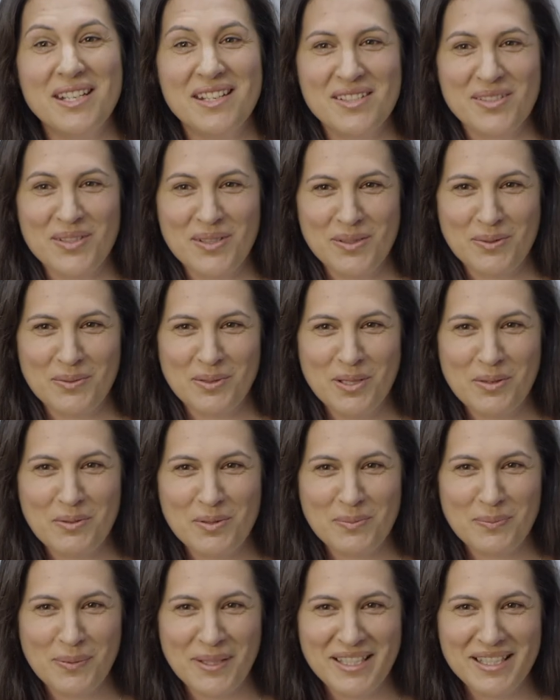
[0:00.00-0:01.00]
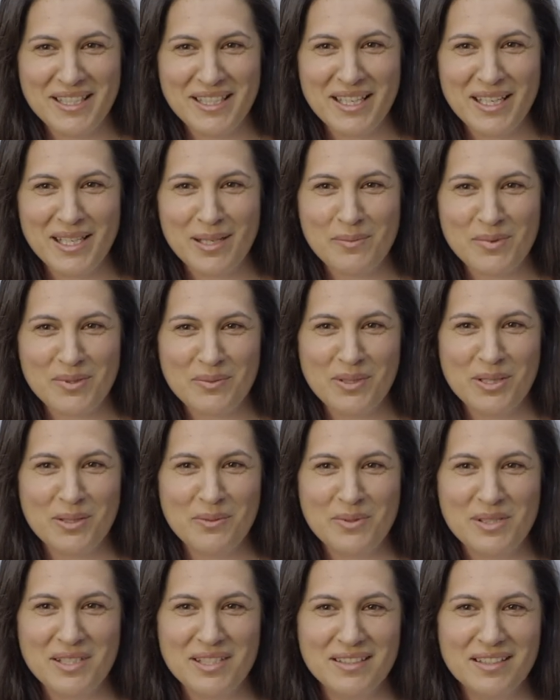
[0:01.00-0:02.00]
years ago, when I was playing games, when I
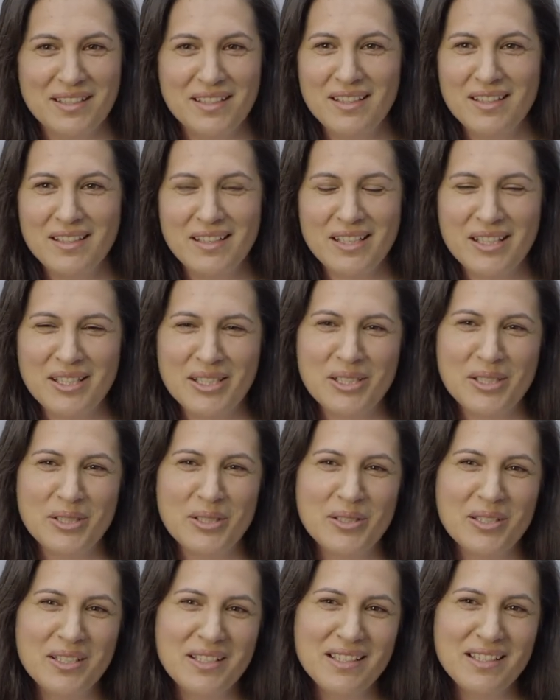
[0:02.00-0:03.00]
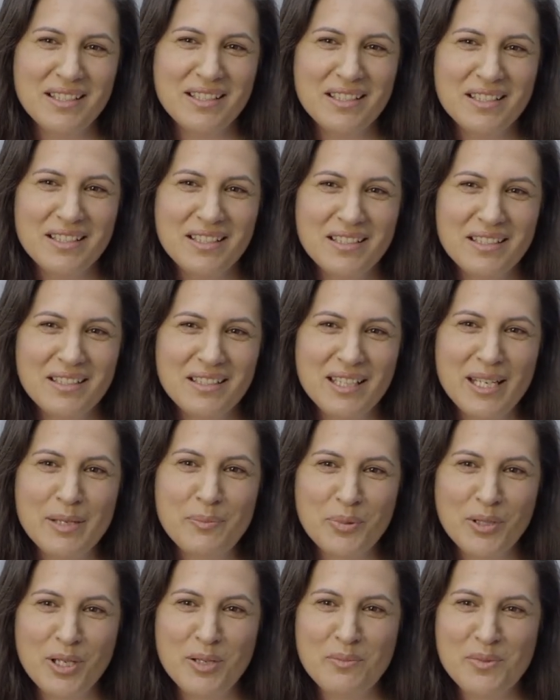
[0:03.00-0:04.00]
was in uh, late
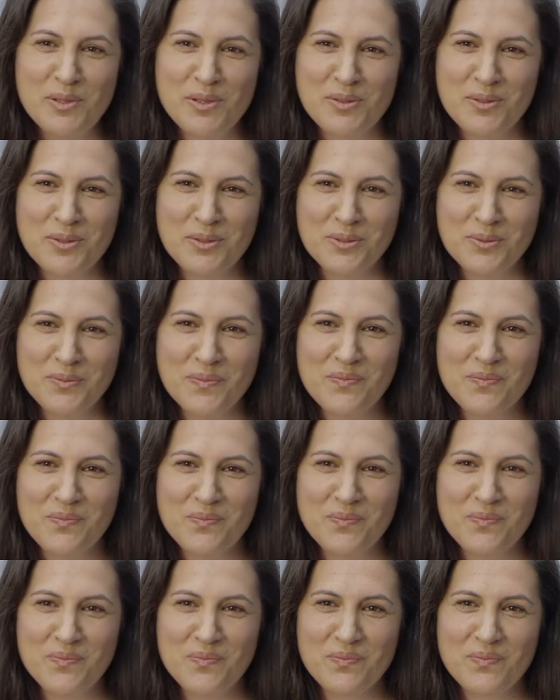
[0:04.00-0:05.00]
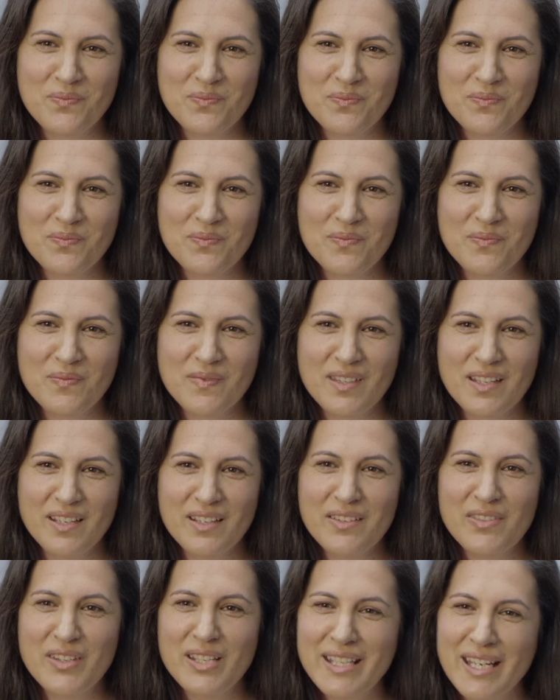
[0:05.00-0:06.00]
primary school,
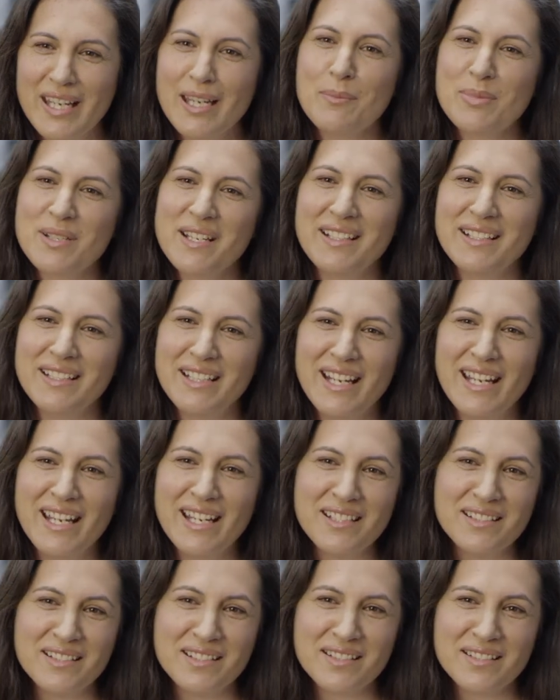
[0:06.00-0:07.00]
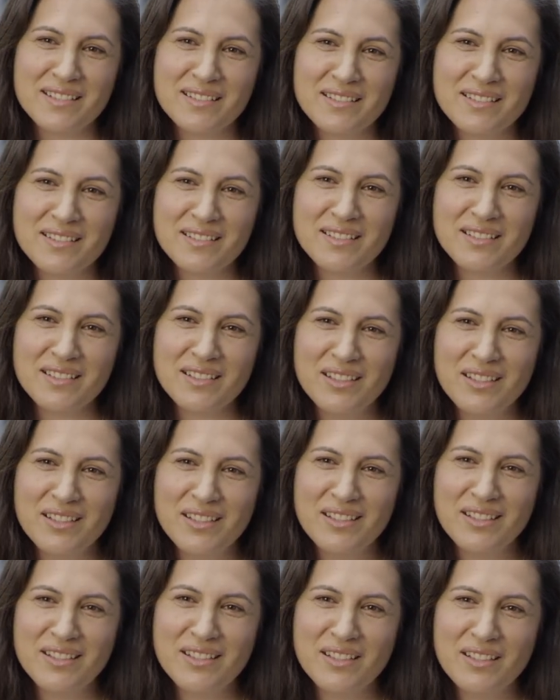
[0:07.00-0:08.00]
the games had an end.
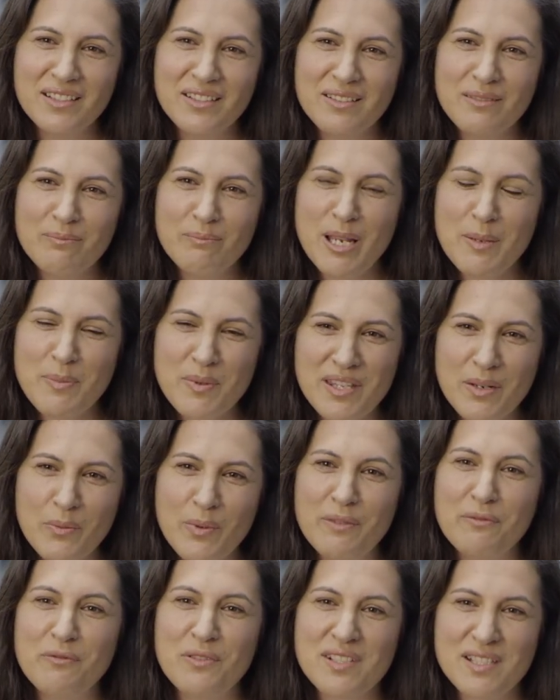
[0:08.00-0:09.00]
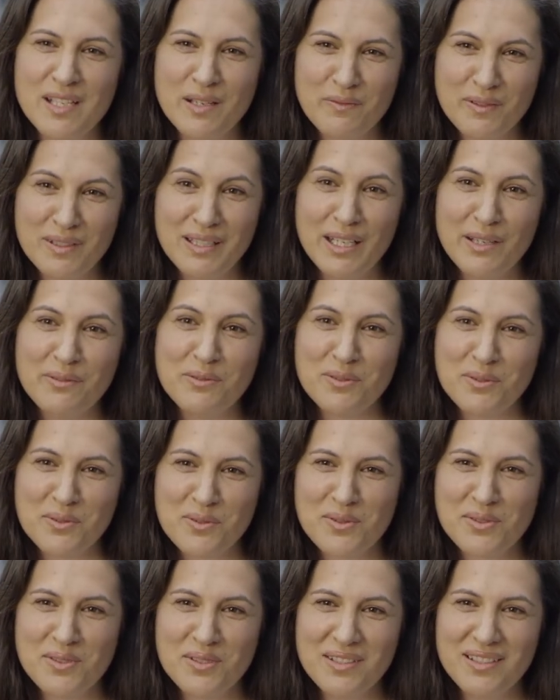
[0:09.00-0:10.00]
Maybe they went for seven
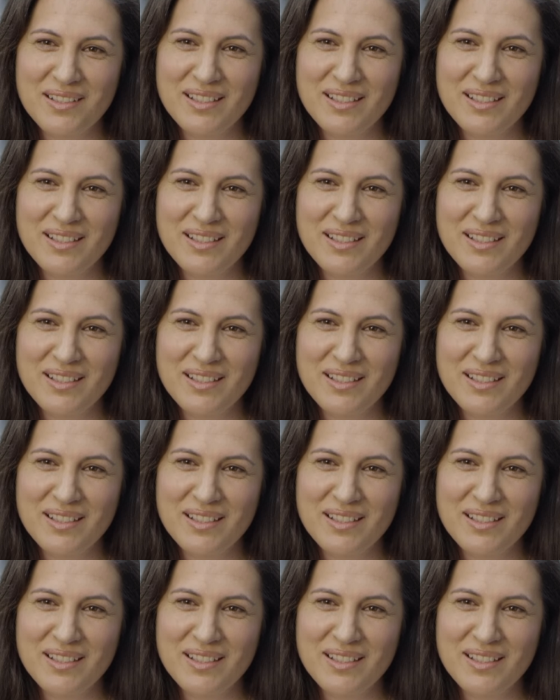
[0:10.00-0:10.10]
levels